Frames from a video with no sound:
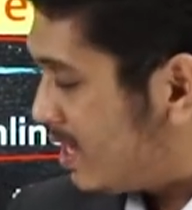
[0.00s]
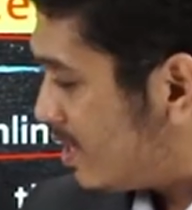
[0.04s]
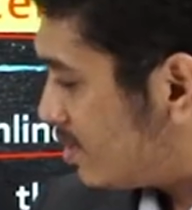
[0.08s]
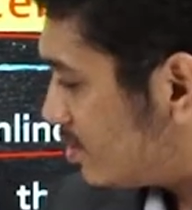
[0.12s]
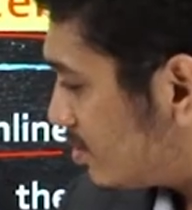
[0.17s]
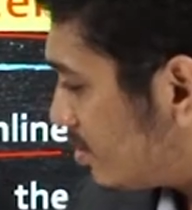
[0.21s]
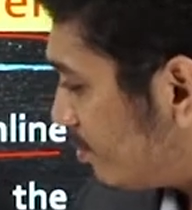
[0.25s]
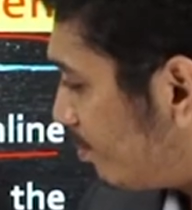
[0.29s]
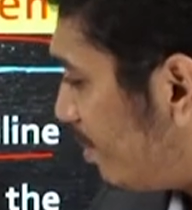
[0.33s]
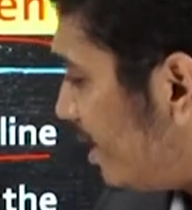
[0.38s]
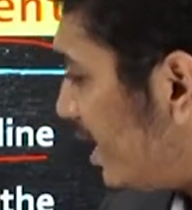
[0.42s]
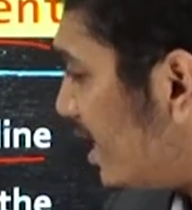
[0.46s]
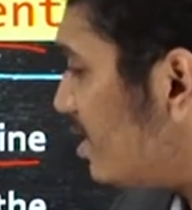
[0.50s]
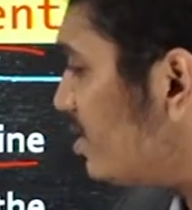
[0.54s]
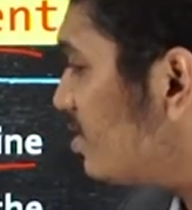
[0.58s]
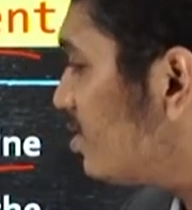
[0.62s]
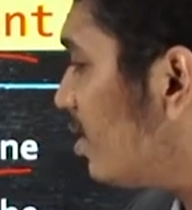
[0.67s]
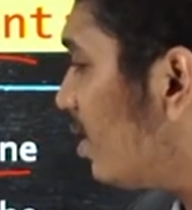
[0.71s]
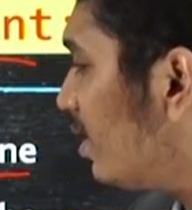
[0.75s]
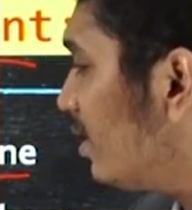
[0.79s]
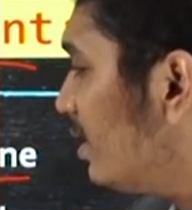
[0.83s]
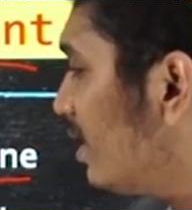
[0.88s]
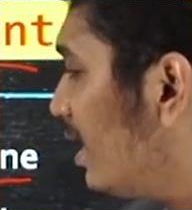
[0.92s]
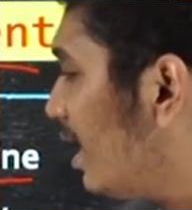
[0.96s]
So based
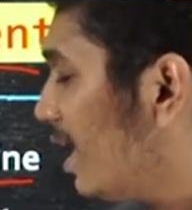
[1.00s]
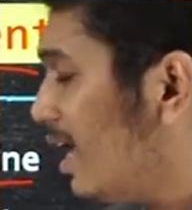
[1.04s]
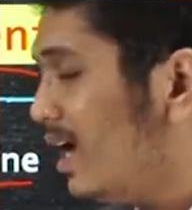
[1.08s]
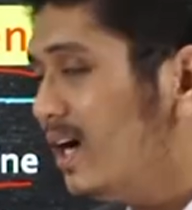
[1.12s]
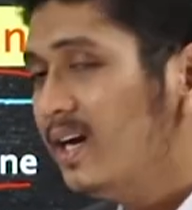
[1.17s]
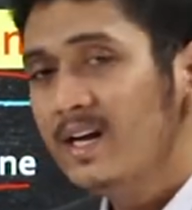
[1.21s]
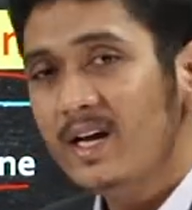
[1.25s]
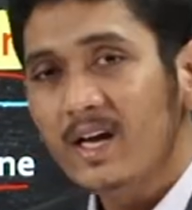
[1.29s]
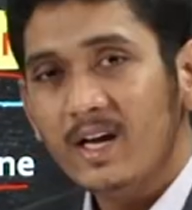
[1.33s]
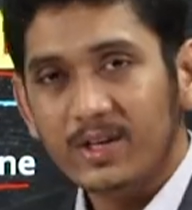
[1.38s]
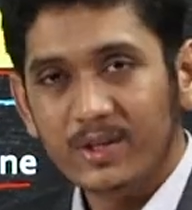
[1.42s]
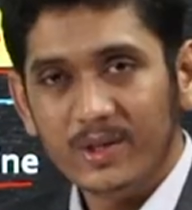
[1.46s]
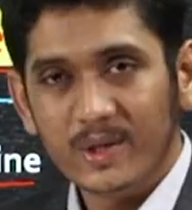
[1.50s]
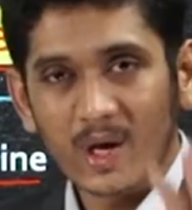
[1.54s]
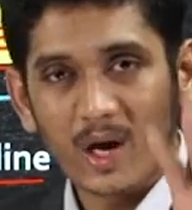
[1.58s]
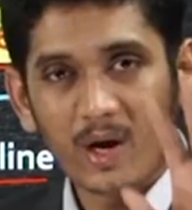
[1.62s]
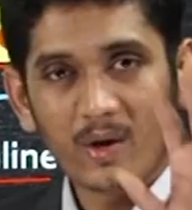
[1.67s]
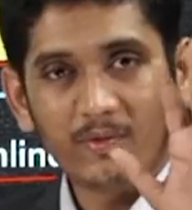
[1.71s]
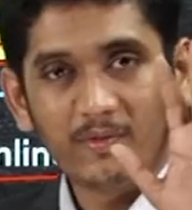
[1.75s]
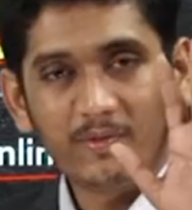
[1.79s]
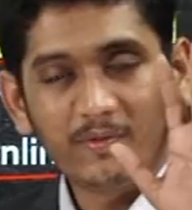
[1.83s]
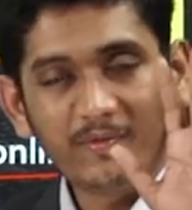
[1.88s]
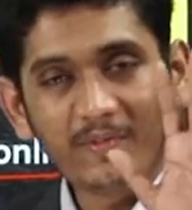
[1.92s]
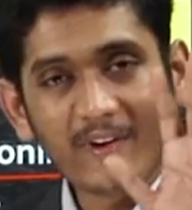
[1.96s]
on that, you
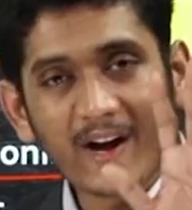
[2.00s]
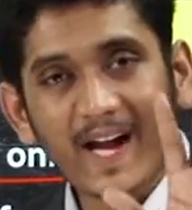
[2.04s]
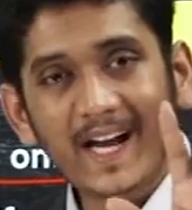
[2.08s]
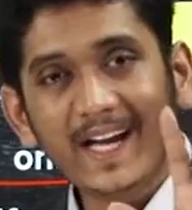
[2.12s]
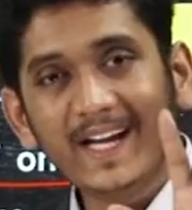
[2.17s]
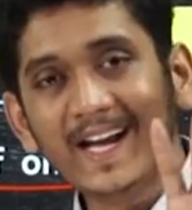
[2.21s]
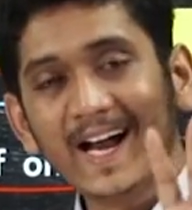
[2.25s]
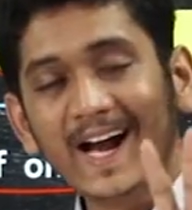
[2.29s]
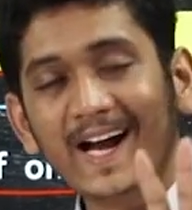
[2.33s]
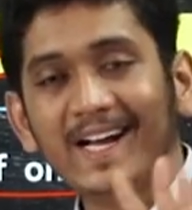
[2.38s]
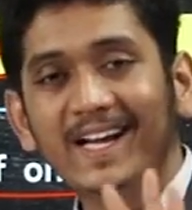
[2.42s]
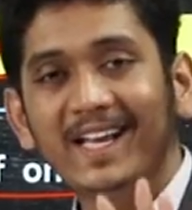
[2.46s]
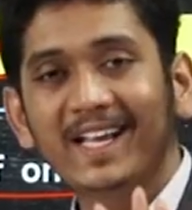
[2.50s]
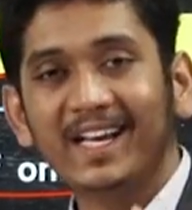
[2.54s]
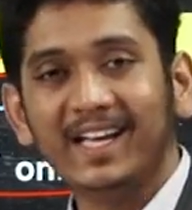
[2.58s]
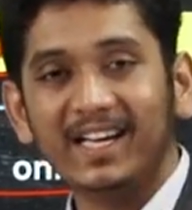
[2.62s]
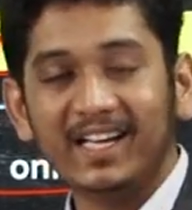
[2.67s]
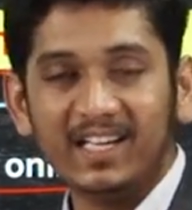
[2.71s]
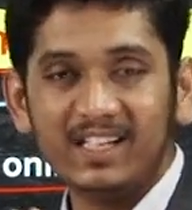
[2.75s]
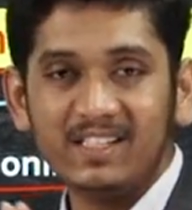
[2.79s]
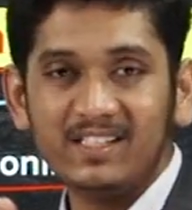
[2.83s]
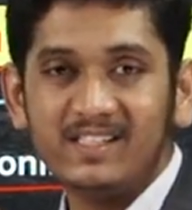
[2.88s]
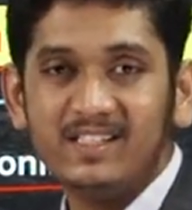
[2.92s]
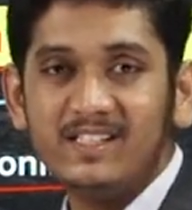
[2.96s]
have 5
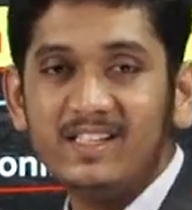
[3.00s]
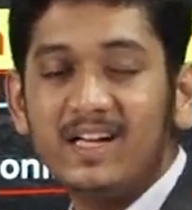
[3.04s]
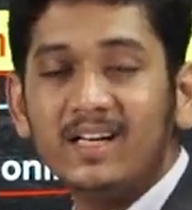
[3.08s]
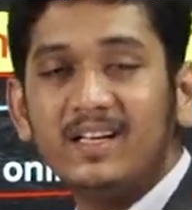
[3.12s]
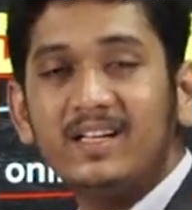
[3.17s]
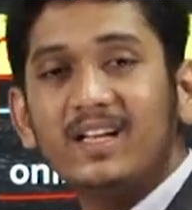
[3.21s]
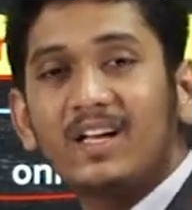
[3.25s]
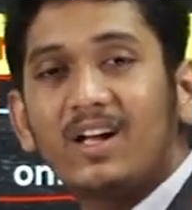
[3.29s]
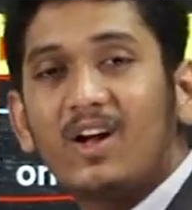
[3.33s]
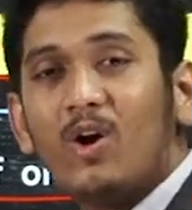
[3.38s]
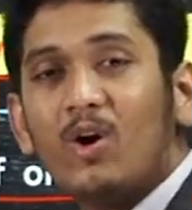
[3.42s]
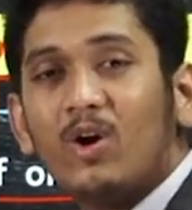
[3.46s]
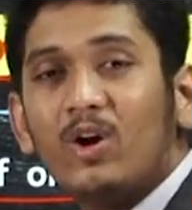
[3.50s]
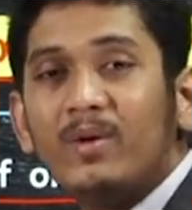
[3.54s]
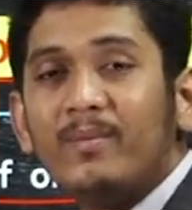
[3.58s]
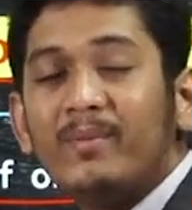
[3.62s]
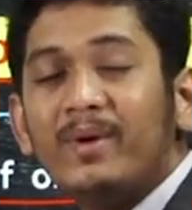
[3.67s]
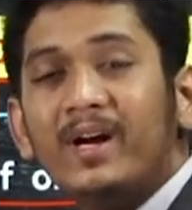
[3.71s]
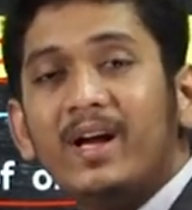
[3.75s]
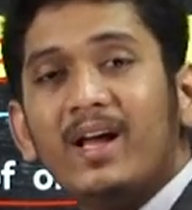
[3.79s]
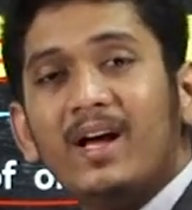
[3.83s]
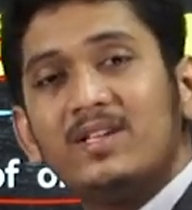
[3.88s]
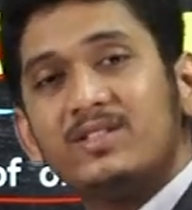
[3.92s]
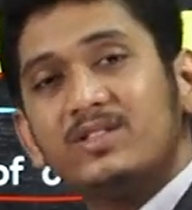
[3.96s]
categories that the
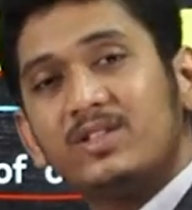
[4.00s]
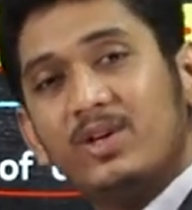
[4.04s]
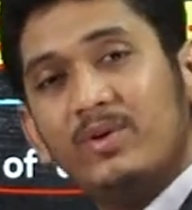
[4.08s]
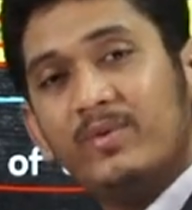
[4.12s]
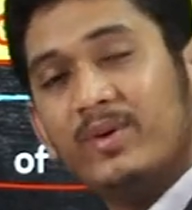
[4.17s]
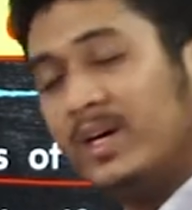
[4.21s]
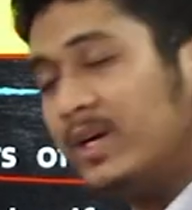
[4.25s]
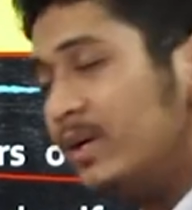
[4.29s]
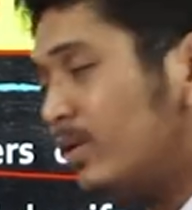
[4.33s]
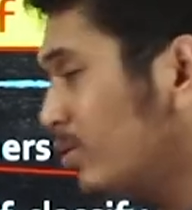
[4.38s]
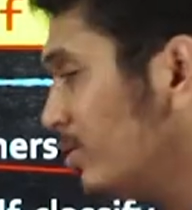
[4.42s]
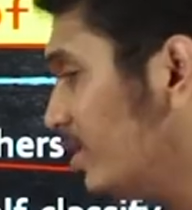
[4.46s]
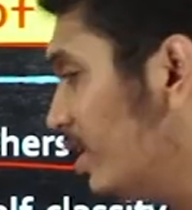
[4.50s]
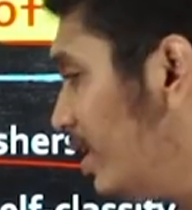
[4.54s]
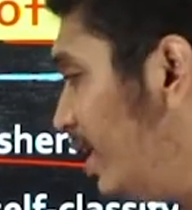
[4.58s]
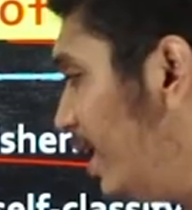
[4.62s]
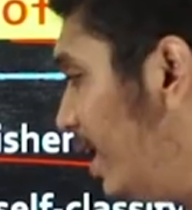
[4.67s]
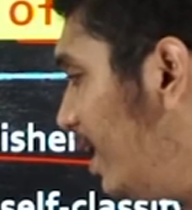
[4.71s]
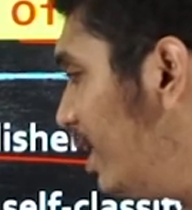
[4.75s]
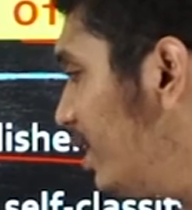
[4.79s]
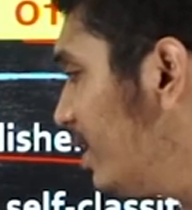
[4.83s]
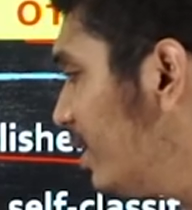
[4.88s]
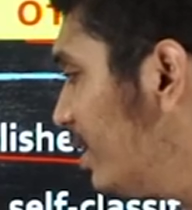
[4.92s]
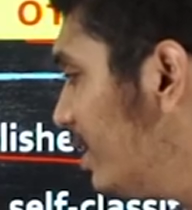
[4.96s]
government has given to the
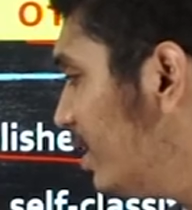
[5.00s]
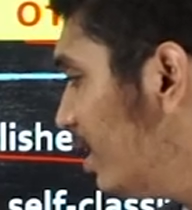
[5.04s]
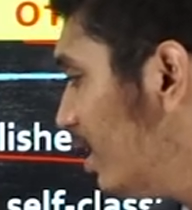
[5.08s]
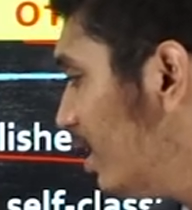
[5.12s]
date.